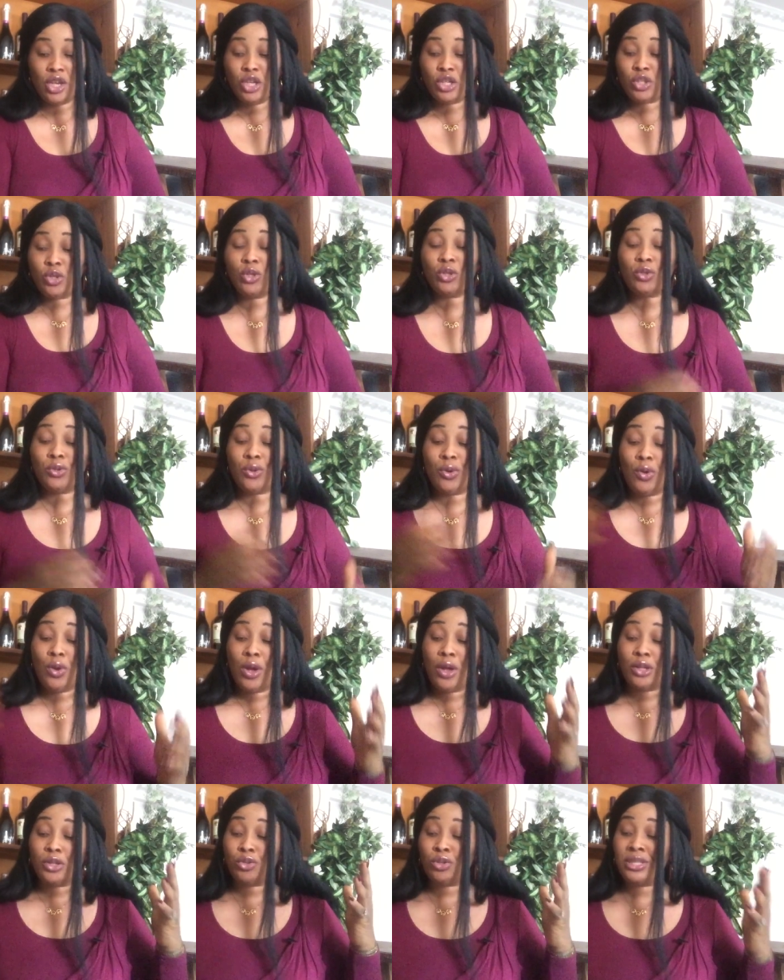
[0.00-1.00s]
So
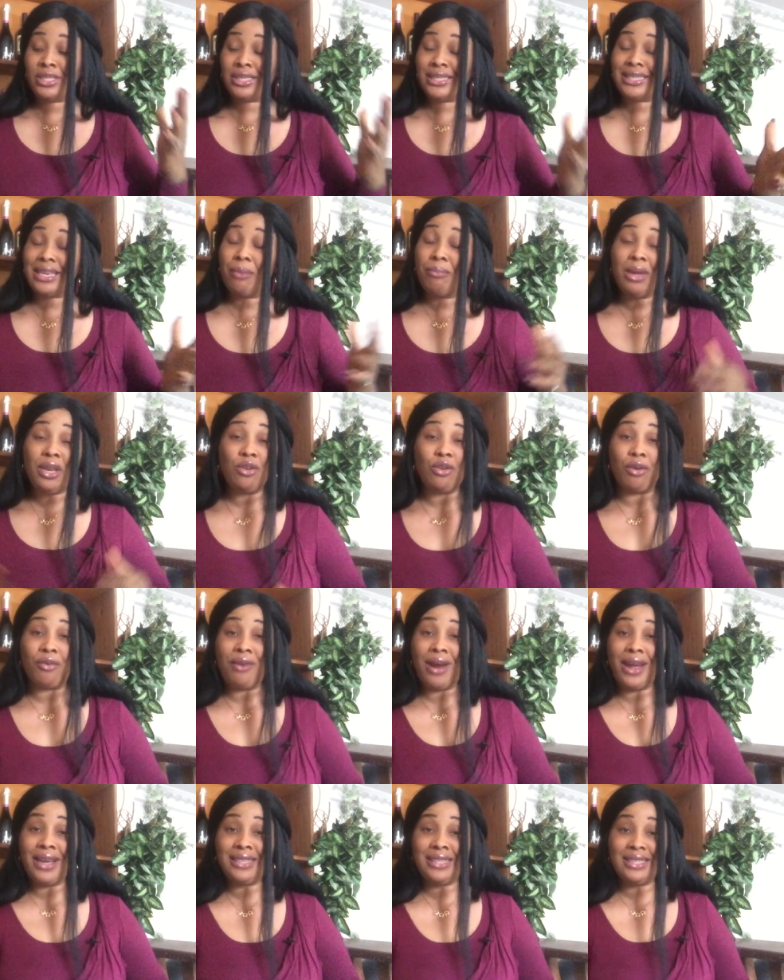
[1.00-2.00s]
to determine your
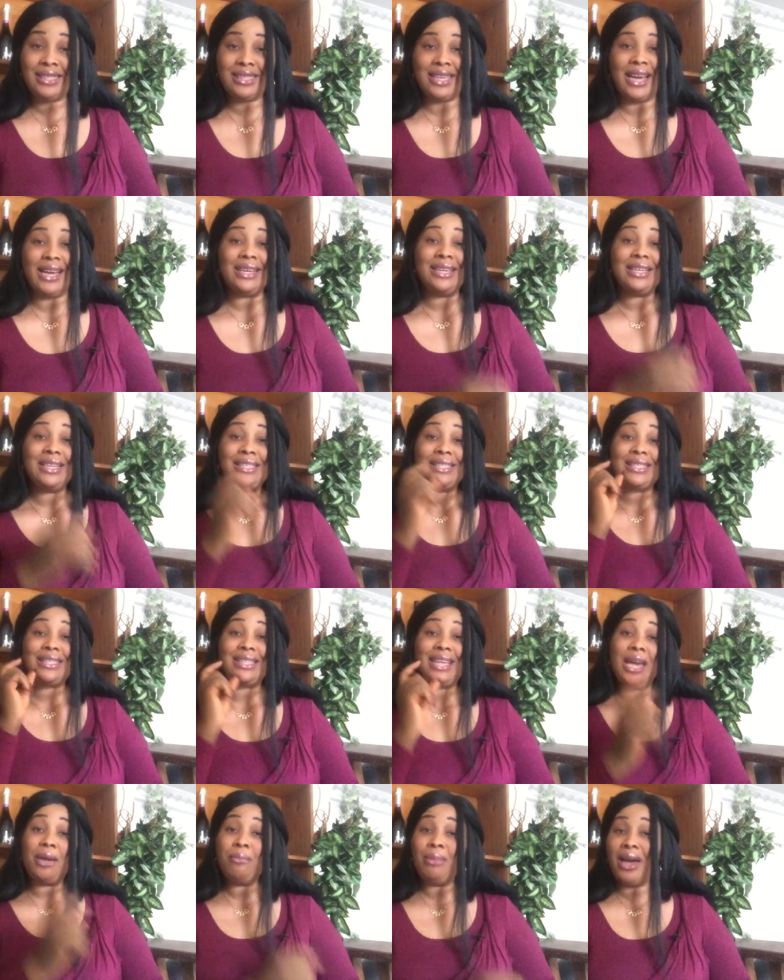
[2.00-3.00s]
rising sign,
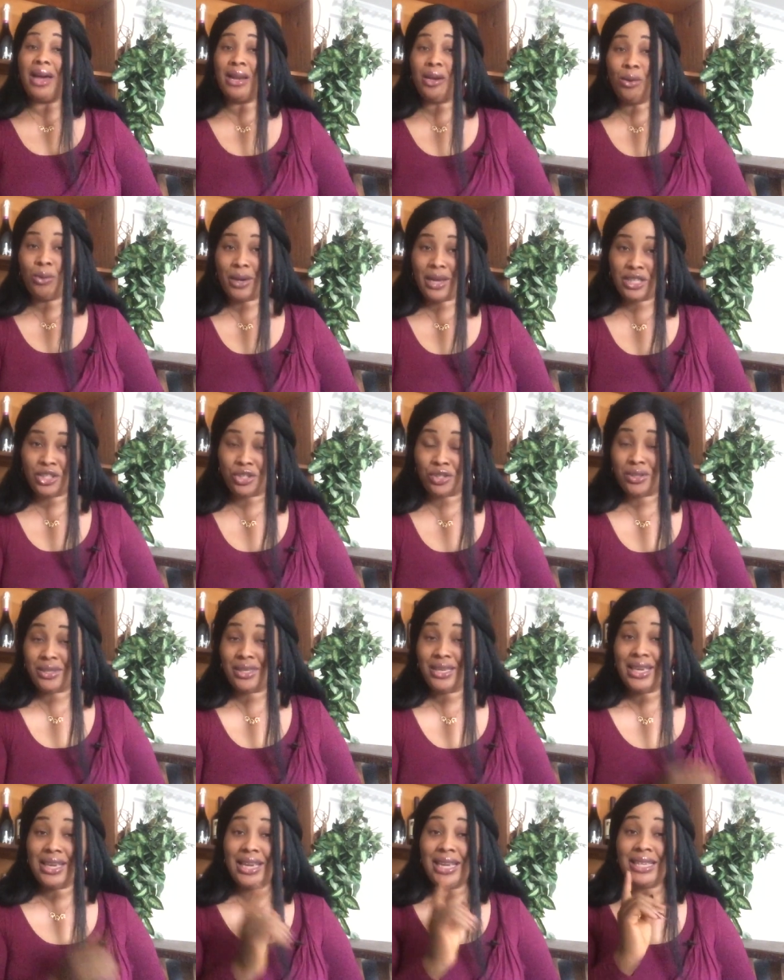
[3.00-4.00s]
time and location
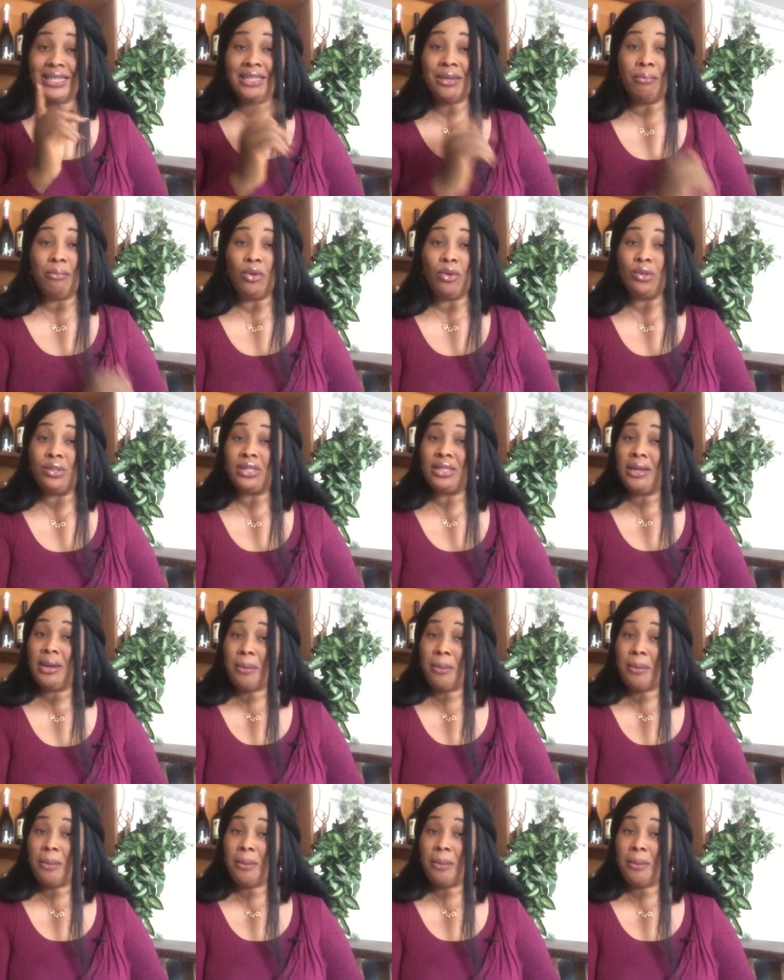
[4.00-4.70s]
is the most